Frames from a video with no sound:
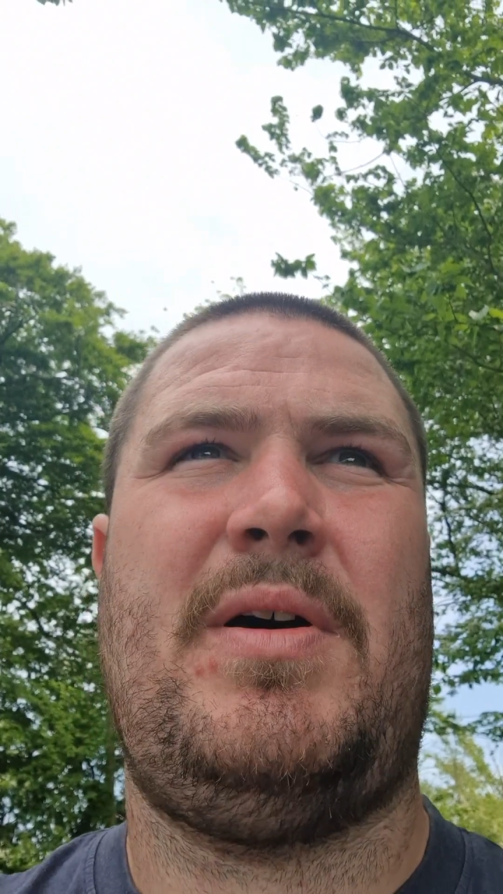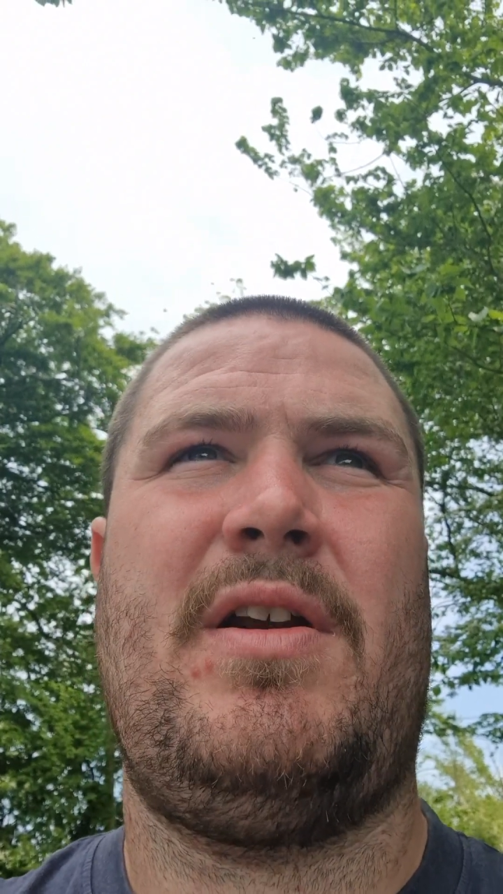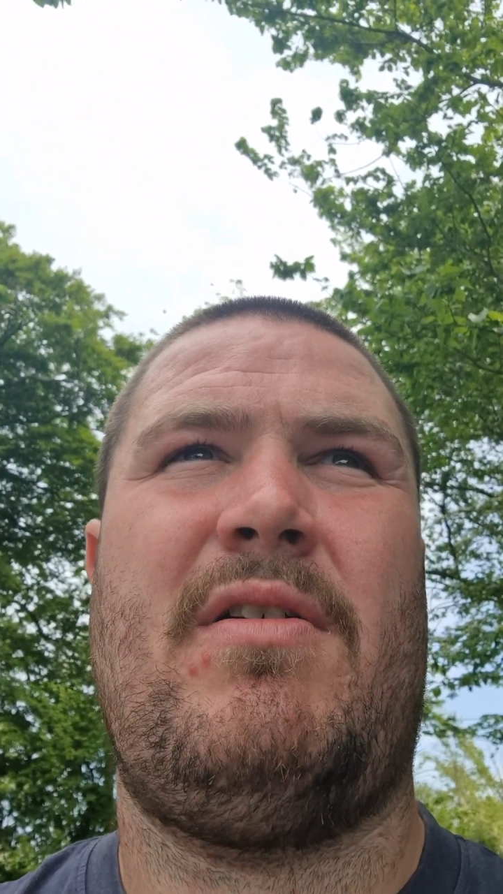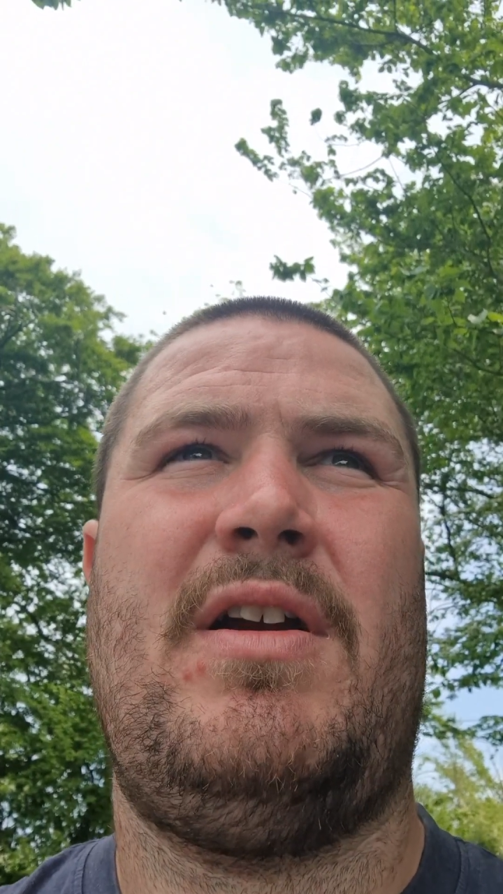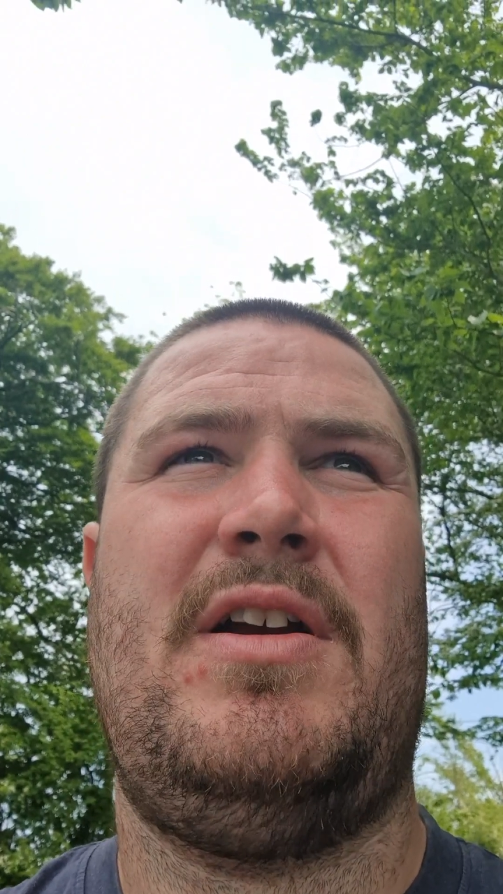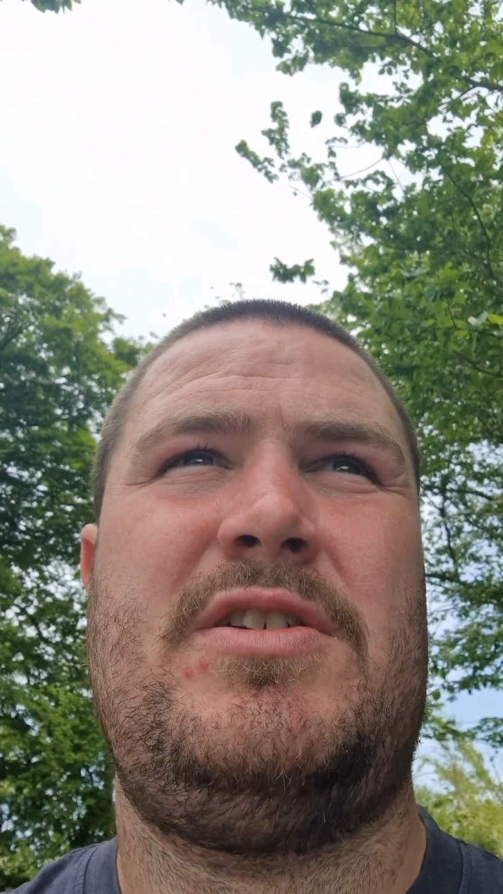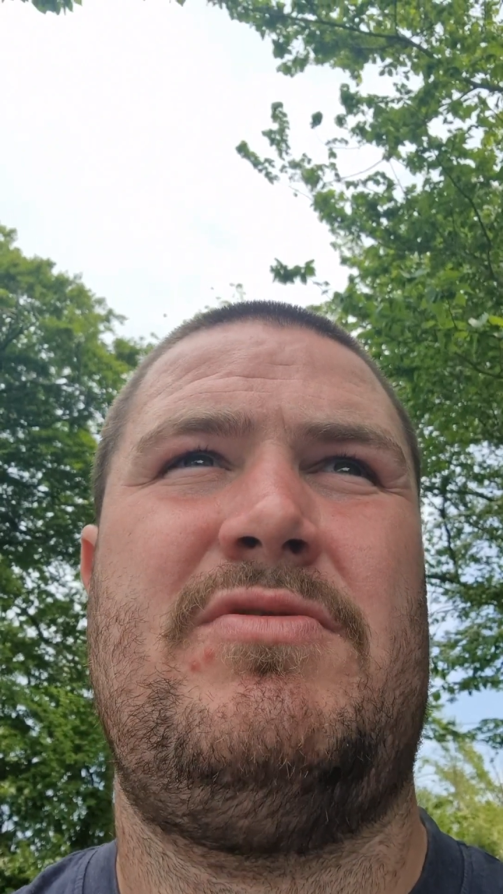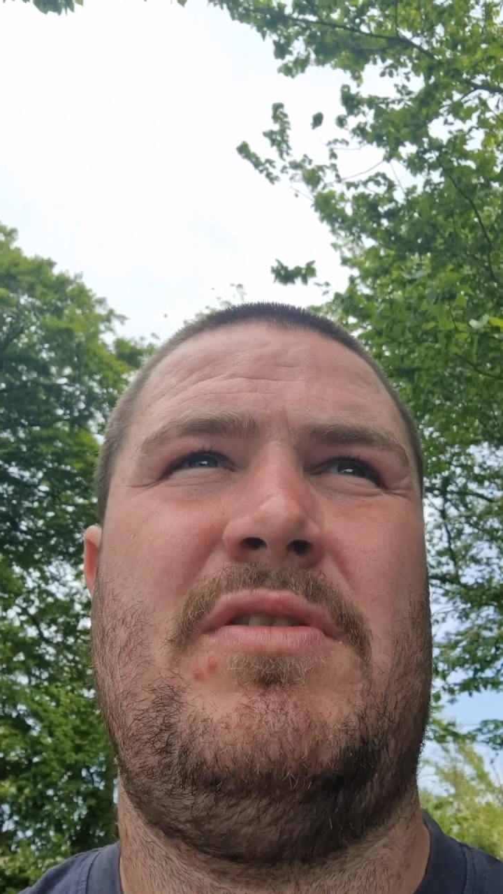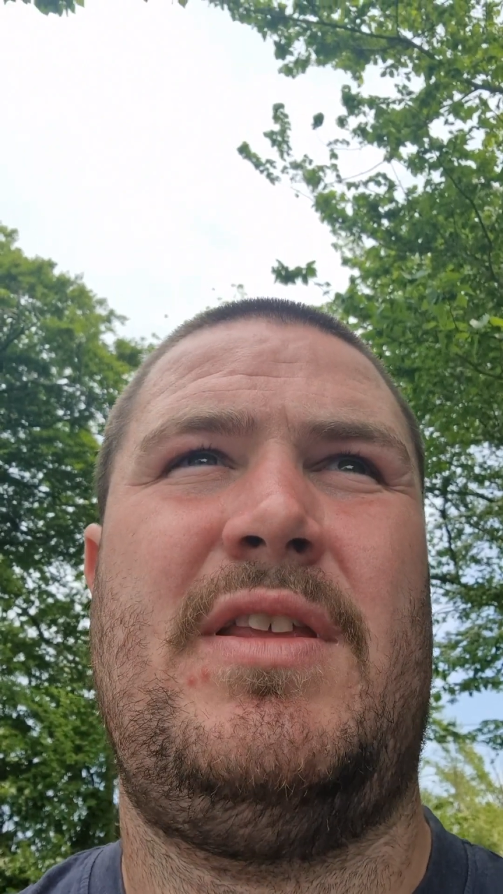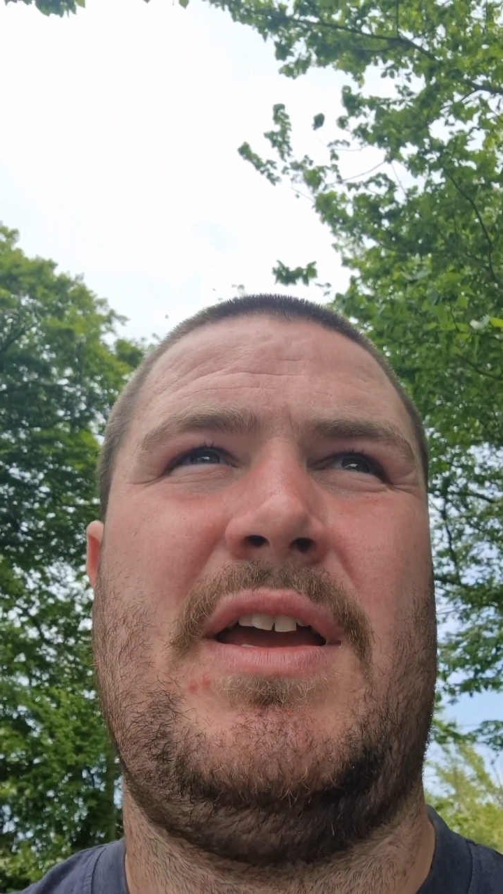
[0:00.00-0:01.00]
bother your arse
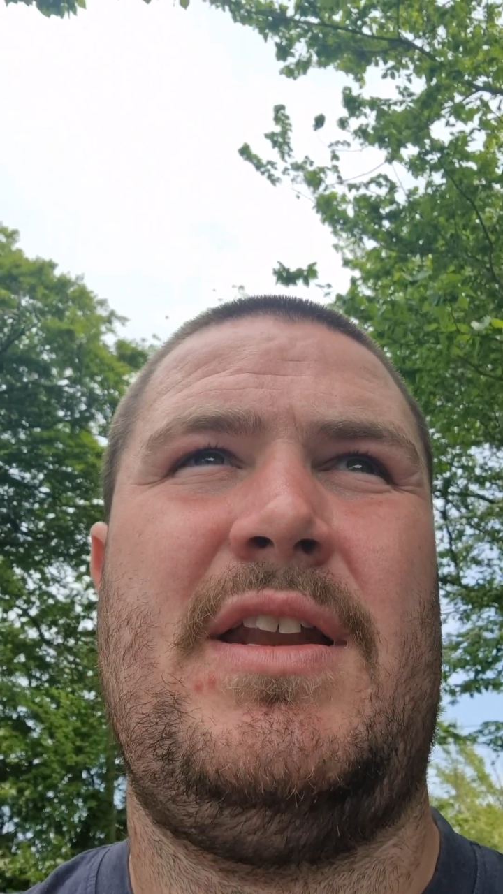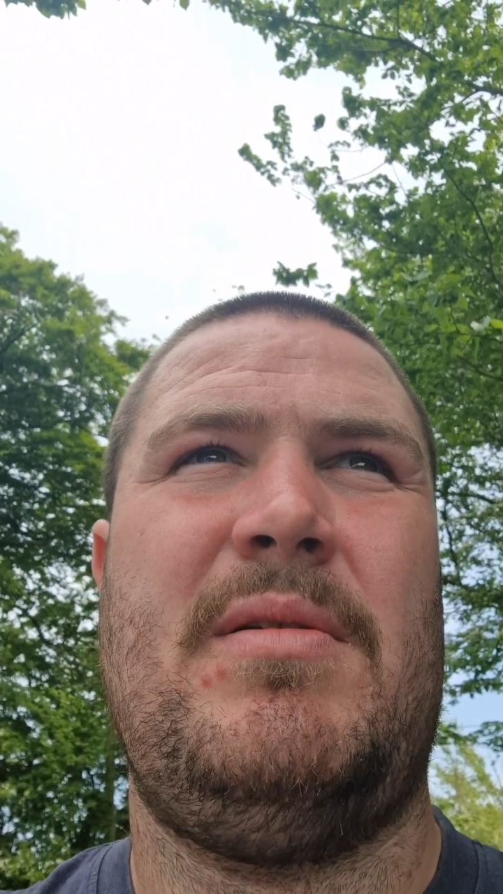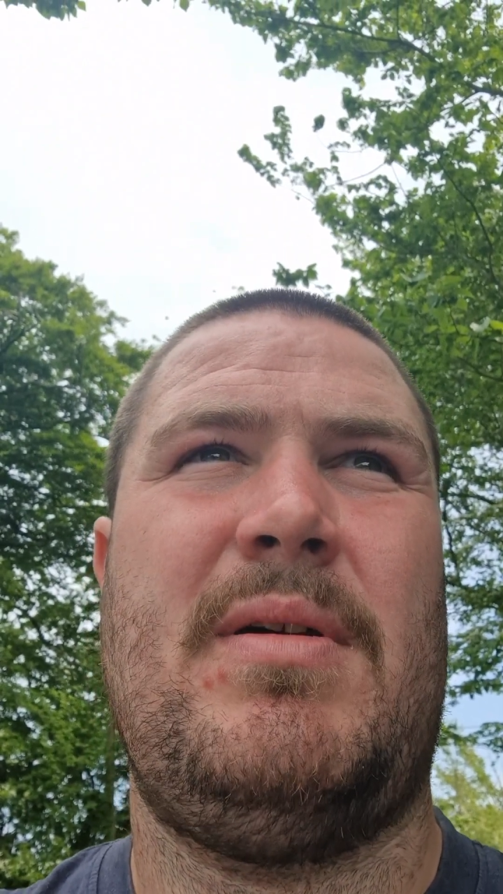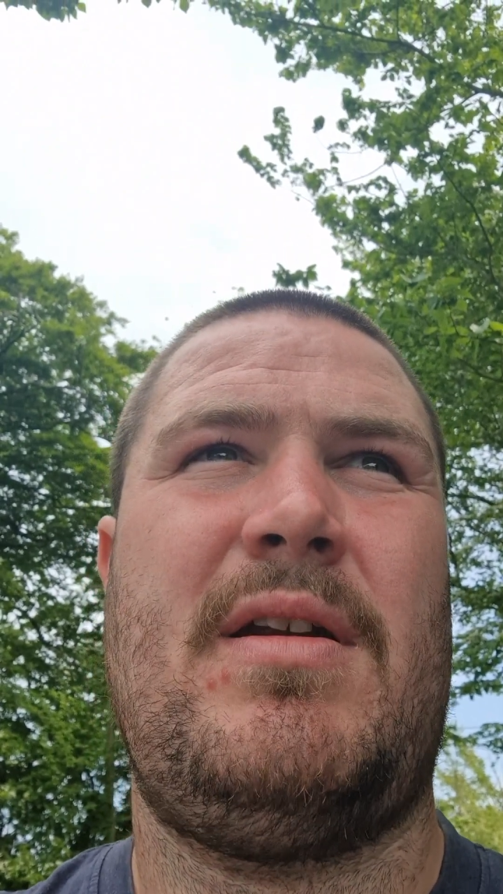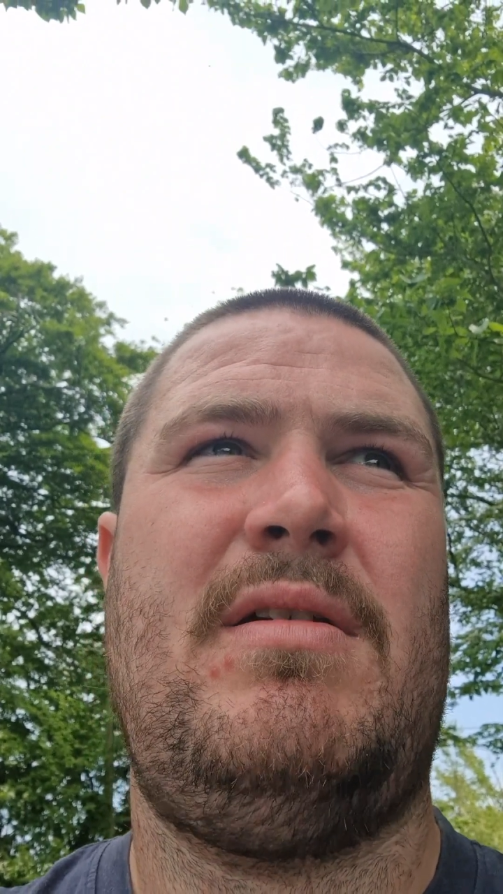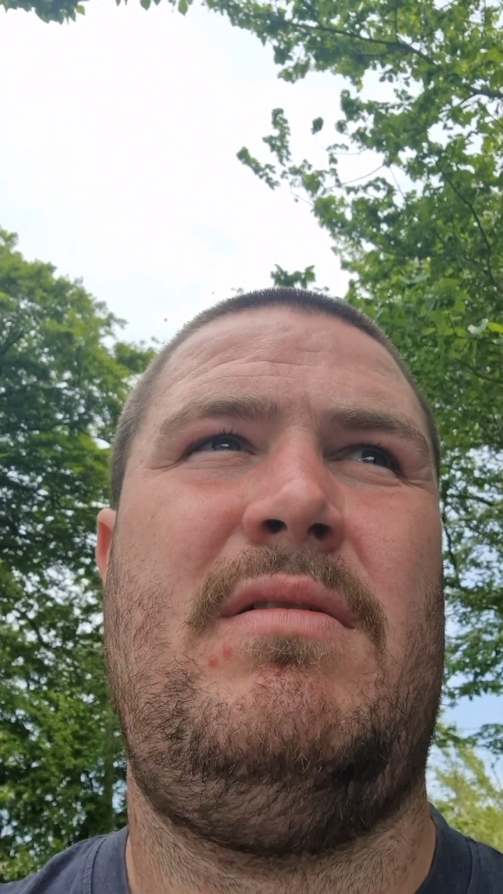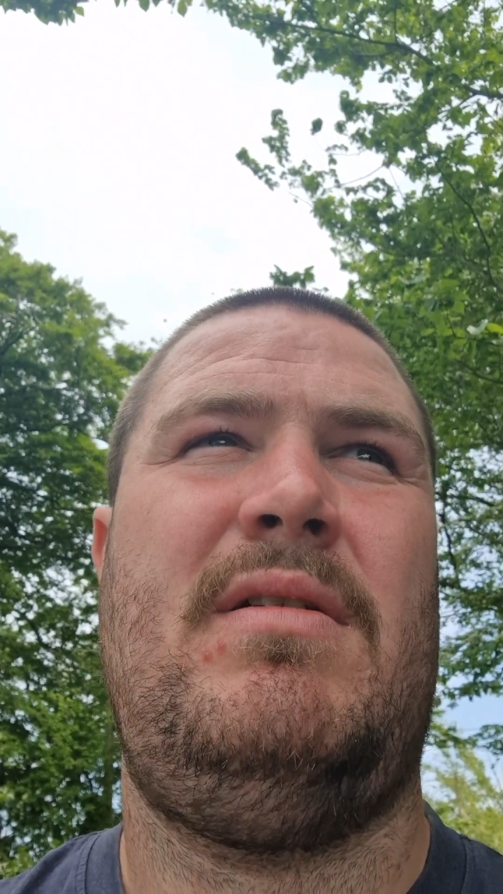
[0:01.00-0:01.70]
trying to get any better?